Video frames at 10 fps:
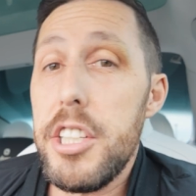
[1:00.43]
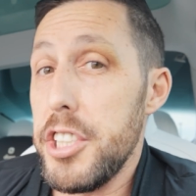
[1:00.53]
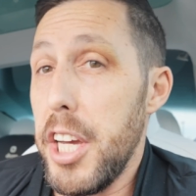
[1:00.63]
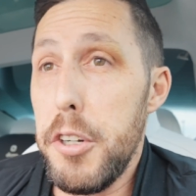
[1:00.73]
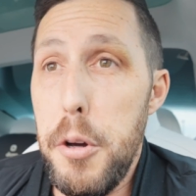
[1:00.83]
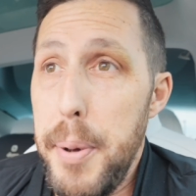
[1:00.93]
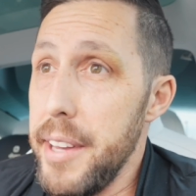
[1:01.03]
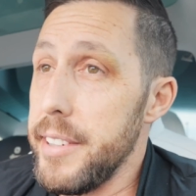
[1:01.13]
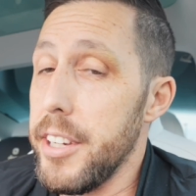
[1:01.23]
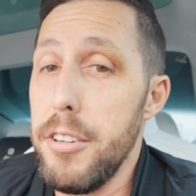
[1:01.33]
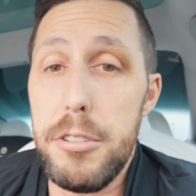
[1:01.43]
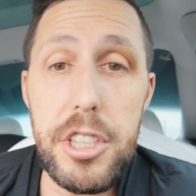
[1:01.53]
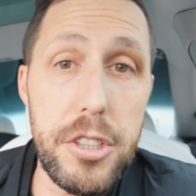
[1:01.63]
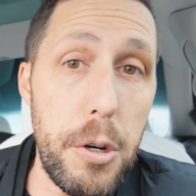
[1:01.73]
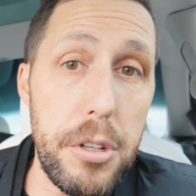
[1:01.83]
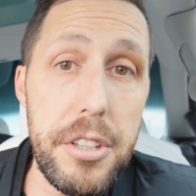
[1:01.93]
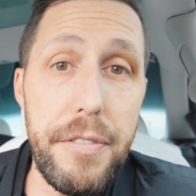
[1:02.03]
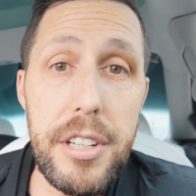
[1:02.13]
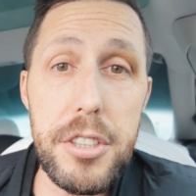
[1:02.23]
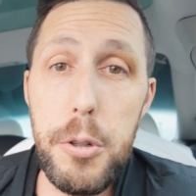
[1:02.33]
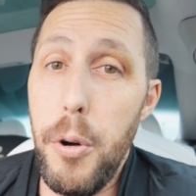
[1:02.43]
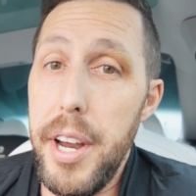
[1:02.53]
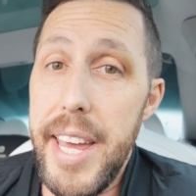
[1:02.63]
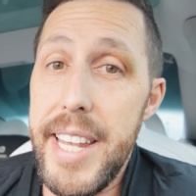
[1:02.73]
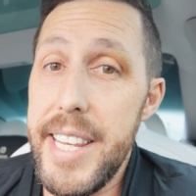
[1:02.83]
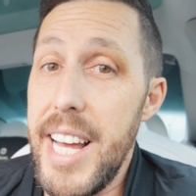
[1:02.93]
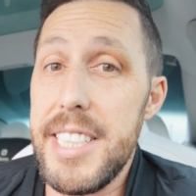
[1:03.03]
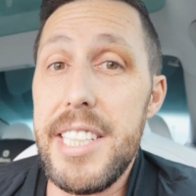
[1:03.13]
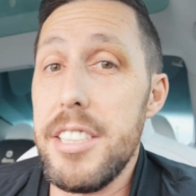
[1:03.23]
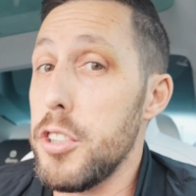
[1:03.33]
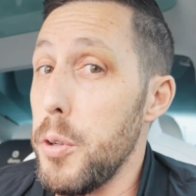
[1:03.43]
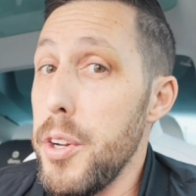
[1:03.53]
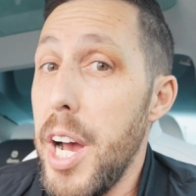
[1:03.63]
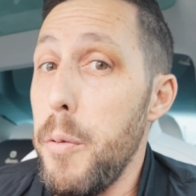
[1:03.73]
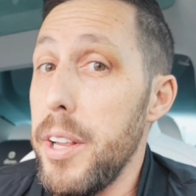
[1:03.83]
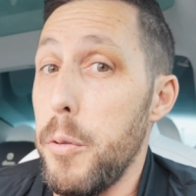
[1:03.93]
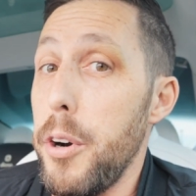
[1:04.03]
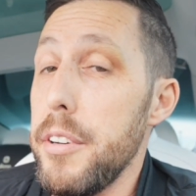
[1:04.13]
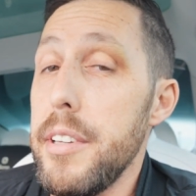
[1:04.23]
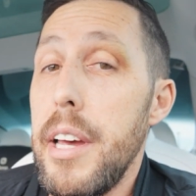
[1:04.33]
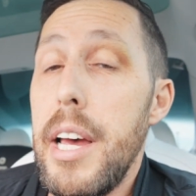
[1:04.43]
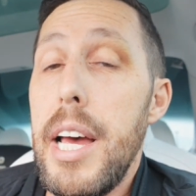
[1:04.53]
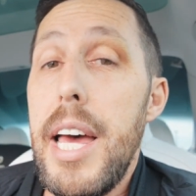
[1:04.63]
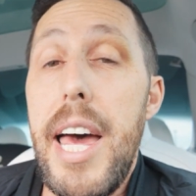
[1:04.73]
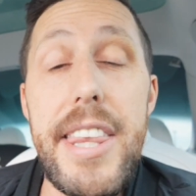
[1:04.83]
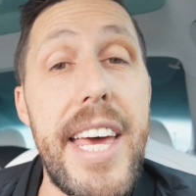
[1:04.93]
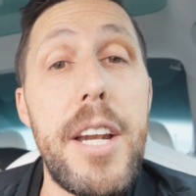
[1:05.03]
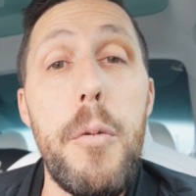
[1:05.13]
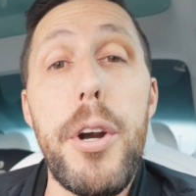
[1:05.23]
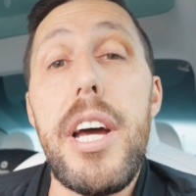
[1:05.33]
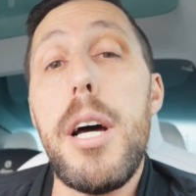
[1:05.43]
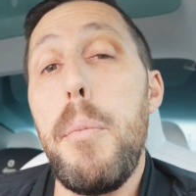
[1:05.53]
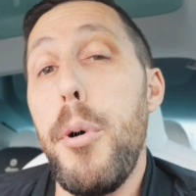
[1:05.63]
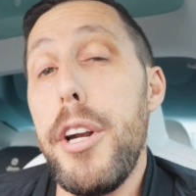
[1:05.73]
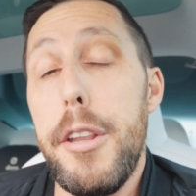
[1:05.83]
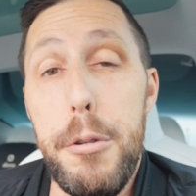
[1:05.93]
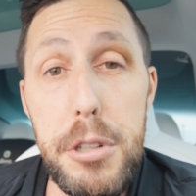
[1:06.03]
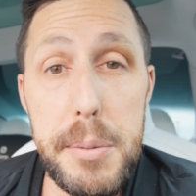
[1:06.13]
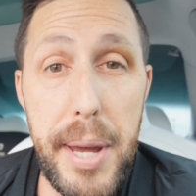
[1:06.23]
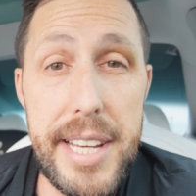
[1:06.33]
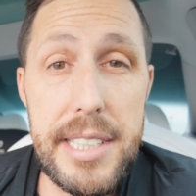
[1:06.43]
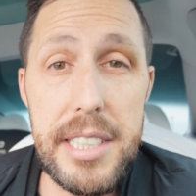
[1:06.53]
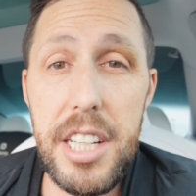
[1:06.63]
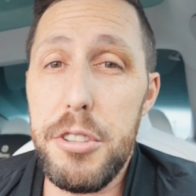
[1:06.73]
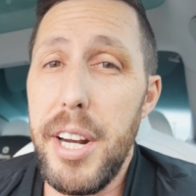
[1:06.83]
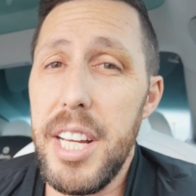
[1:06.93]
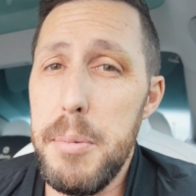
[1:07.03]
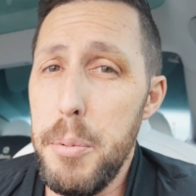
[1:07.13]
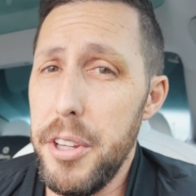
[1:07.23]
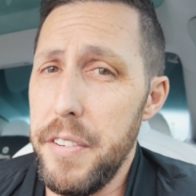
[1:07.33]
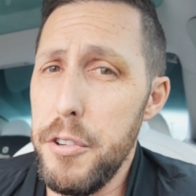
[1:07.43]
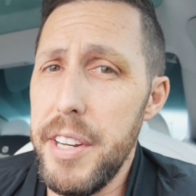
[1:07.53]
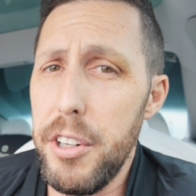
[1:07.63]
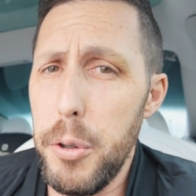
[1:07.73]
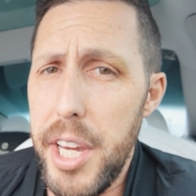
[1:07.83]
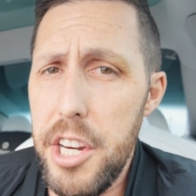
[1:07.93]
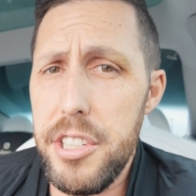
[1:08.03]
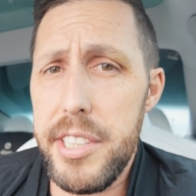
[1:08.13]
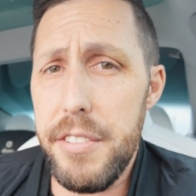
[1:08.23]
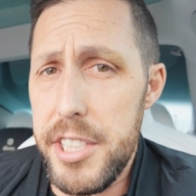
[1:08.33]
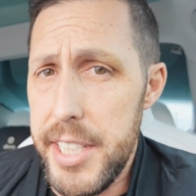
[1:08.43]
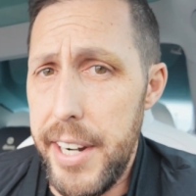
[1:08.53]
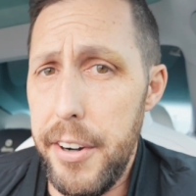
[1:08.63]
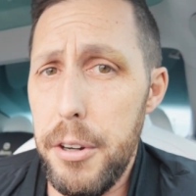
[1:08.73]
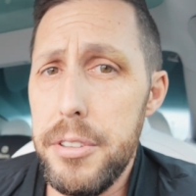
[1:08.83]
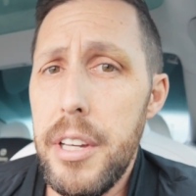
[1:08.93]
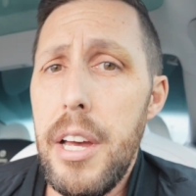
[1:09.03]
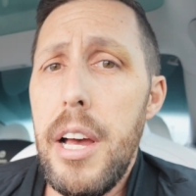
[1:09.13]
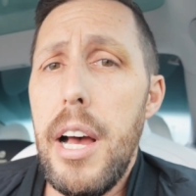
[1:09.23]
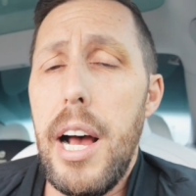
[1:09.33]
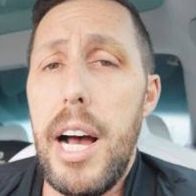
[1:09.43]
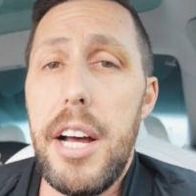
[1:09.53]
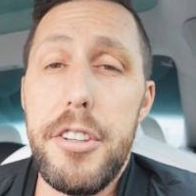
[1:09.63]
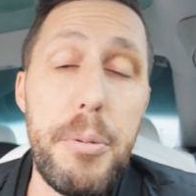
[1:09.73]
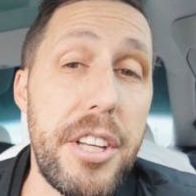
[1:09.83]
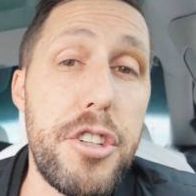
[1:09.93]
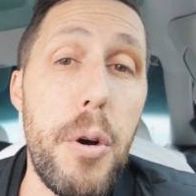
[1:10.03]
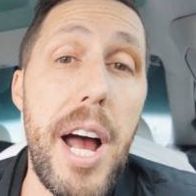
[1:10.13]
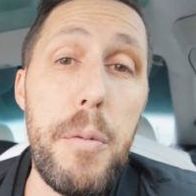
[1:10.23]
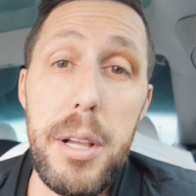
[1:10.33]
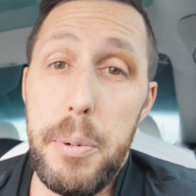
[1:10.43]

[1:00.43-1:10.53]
Just going to do a basic, just go to the front of the store and that's it. Show you how well it works. And then we're going to put it through its paces. I'm going to try to come up with a few different locations, different scenarios to really show how well it